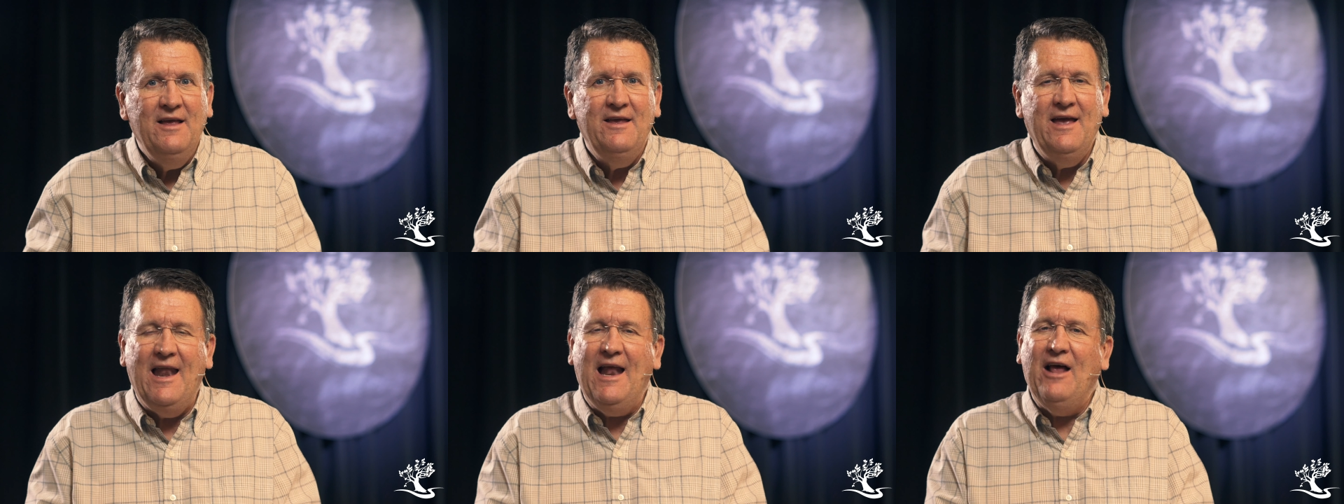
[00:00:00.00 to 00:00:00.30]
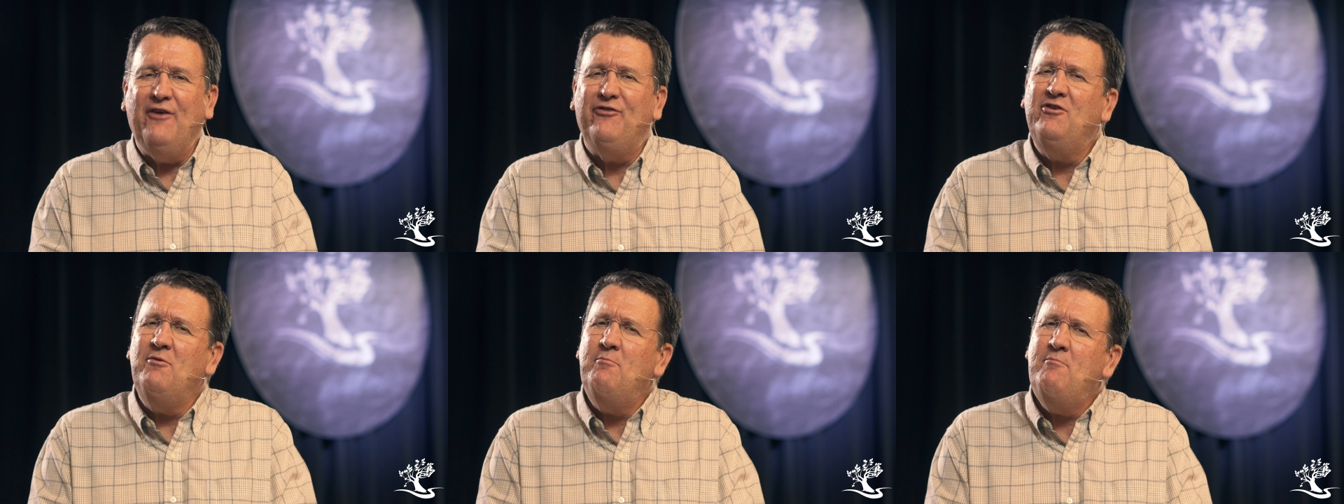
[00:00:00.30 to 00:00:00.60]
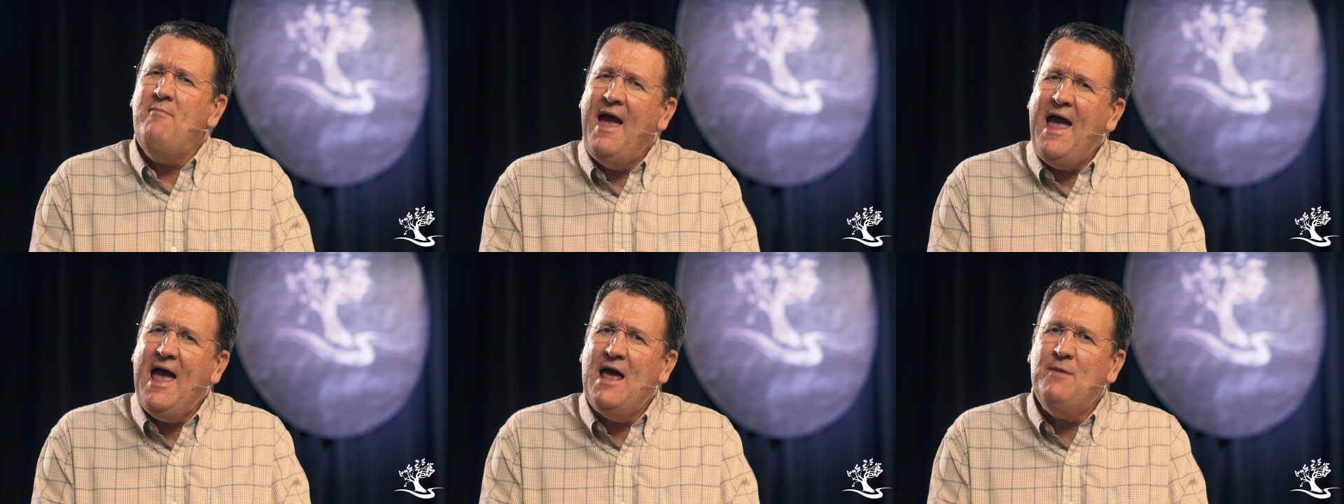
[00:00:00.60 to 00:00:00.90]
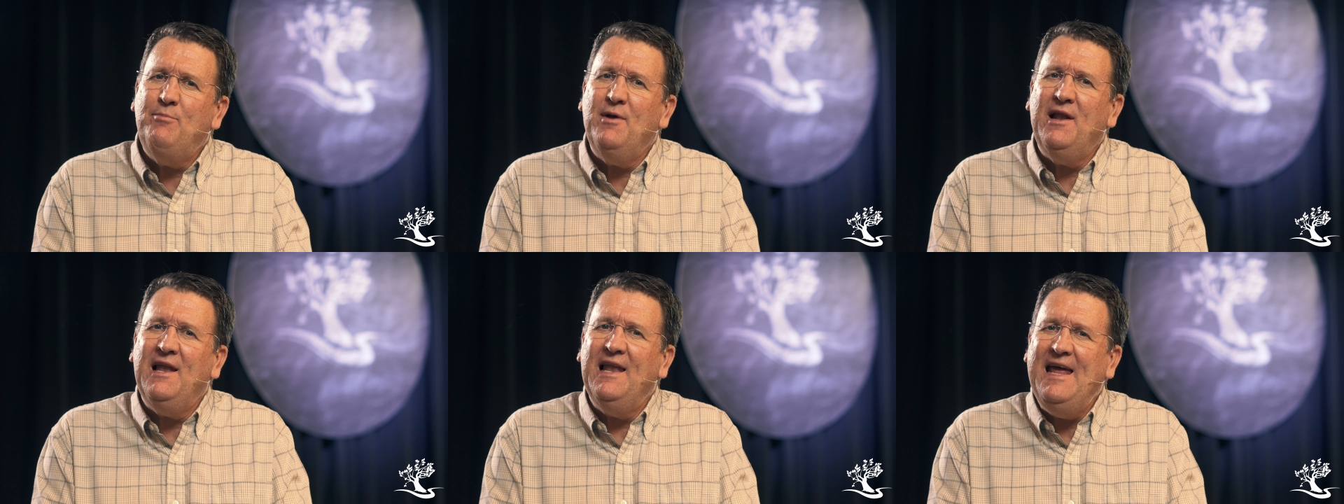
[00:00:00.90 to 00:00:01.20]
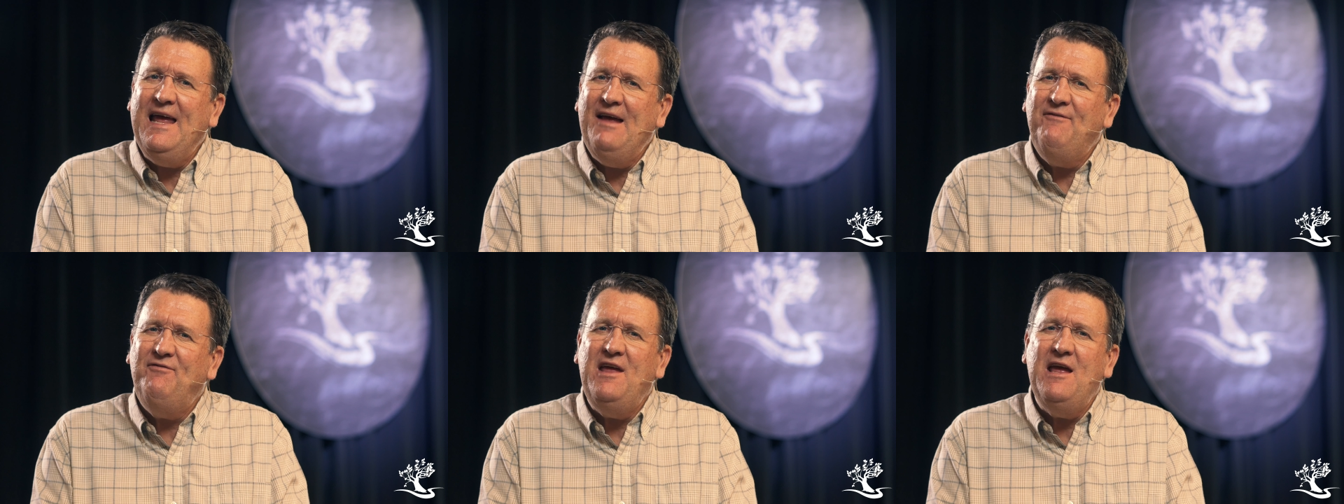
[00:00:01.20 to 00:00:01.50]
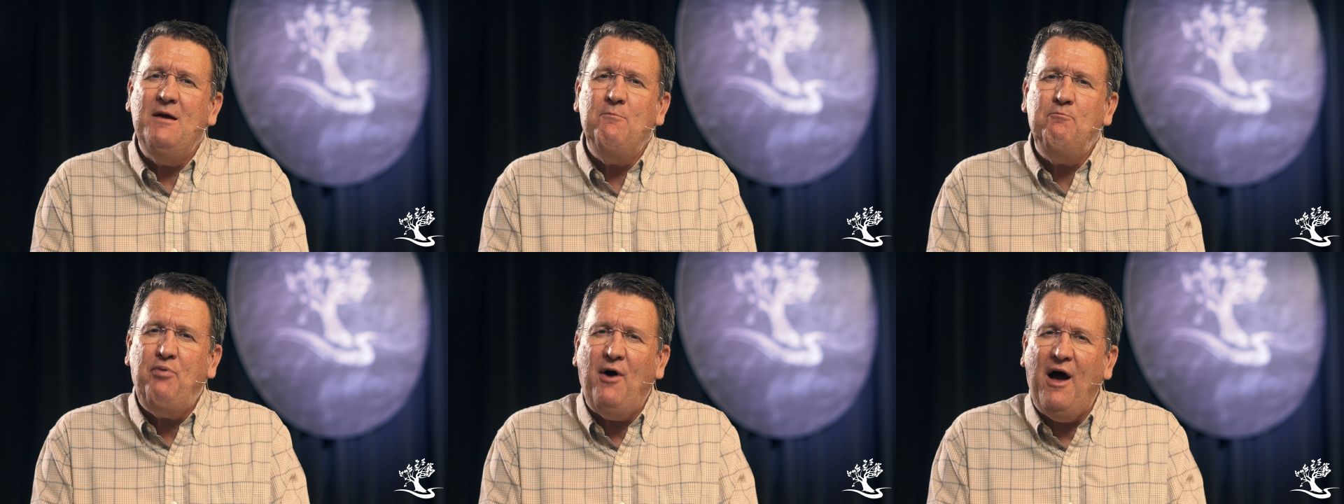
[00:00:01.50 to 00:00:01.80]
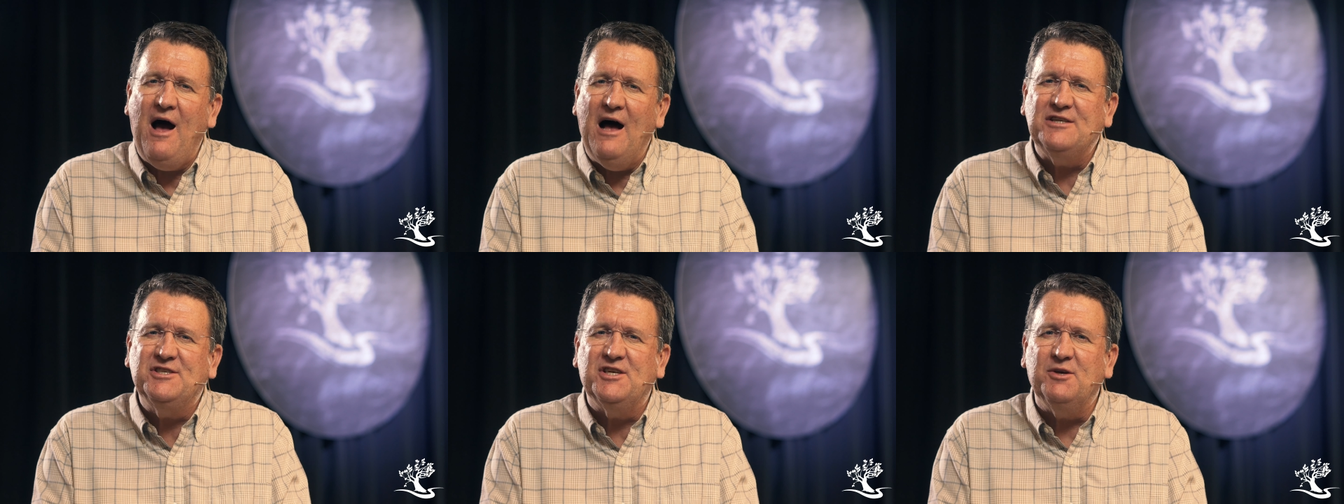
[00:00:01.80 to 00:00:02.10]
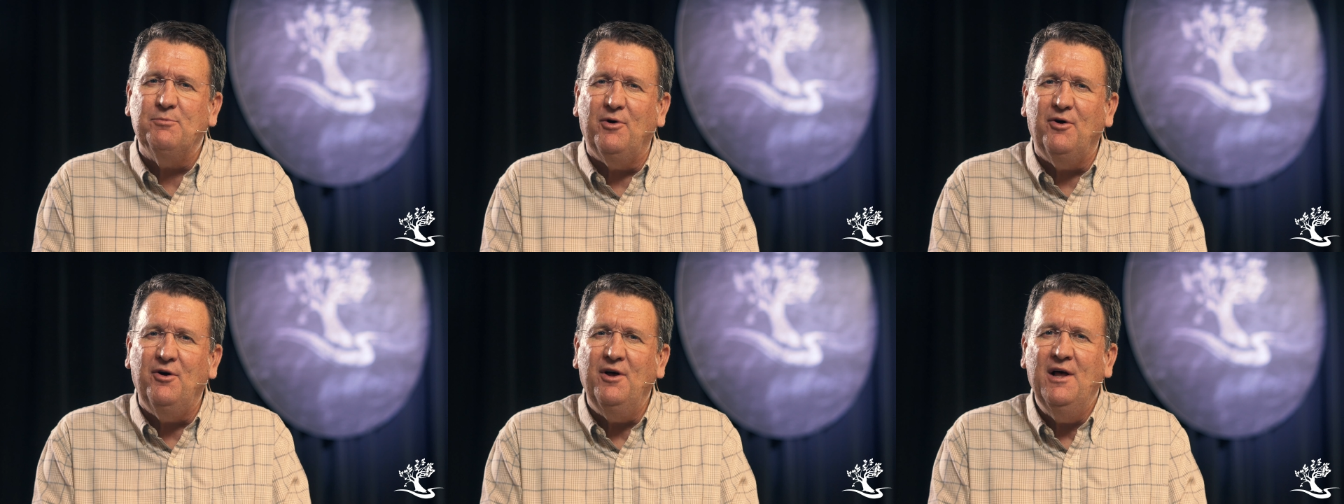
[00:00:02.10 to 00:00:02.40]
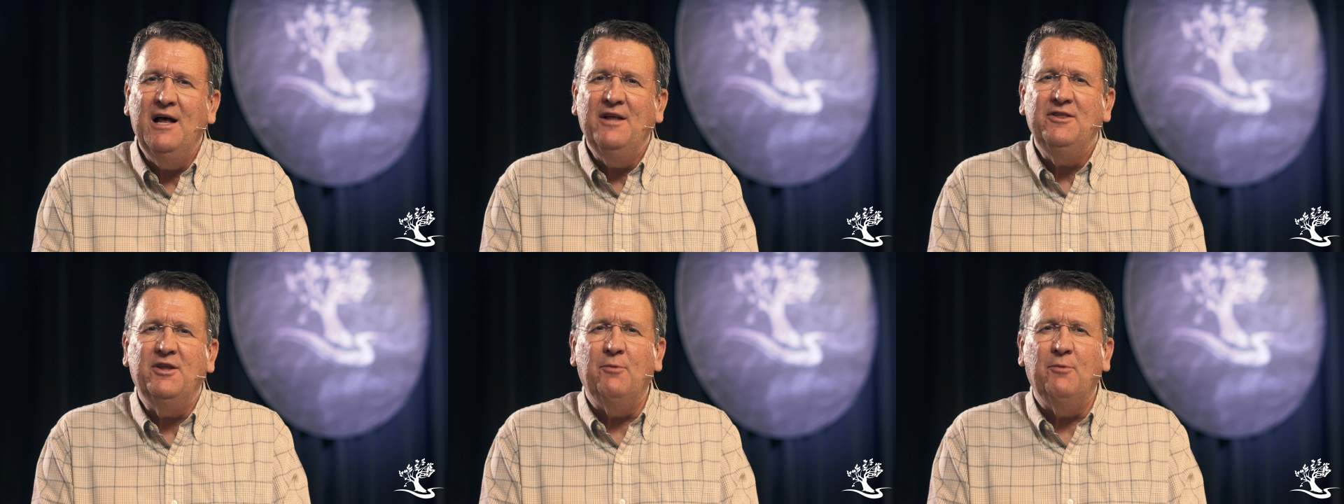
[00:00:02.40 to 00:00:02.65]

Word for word: Yet, as the man believed the impossible,